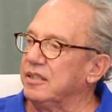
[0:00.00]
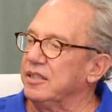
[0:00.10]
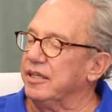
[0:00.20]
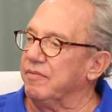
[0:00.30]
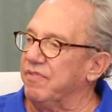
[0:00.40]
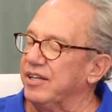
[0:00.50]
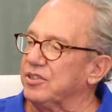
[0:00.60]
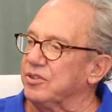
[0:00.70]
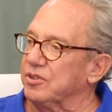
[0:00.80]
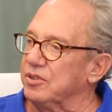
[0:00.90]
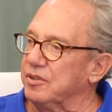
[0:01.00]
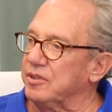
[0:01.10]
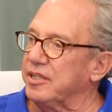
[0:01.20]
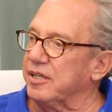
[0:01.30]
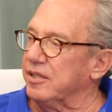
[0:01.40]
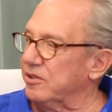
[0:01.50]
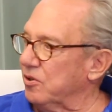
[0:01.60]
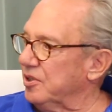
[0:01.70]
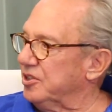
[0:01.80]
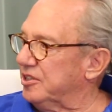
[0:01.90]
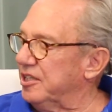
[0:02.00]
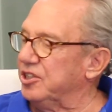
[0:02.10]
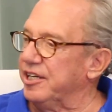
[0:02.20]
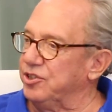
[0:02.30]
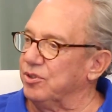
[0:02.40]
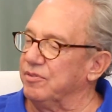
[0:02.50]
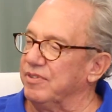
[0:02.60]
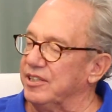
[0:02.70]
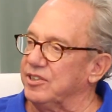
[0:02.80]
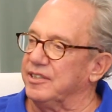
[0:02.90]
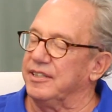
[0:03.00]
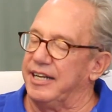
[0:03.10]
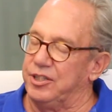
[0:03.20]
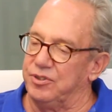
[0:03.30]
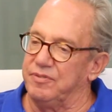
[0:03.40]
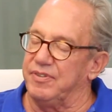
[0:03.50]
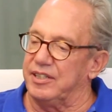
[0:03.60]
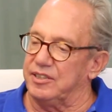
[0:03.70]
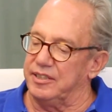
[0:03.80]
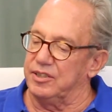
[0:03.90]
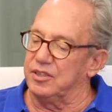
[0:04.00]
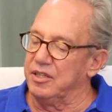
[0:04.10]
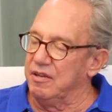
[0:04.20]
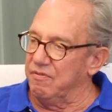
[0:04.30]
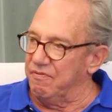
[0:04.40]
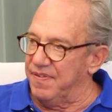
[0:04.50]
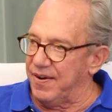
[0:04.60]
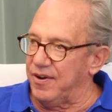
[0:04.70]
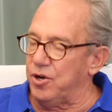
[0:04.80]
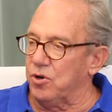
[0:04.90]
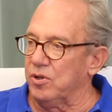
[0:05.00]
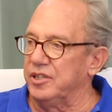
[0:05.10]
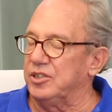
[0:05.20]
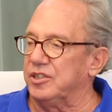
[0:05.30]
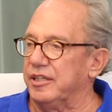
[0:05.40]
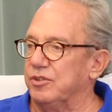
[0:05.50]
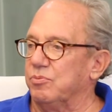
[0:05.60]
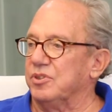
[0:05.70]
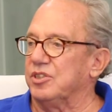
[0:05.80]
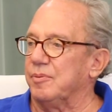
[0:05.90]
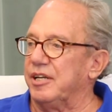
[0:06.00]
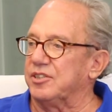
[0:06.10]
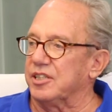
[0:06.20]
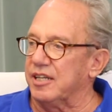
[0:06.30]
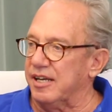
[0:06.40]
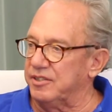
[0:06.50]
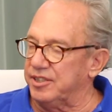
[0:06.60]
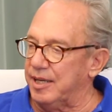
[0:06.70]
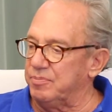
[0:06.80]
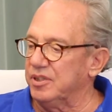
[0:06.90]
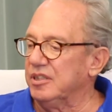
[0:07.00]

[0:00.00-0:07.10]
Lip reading: investors, early stage angel investing. And angel investing is very early stage. When somebody has a concept,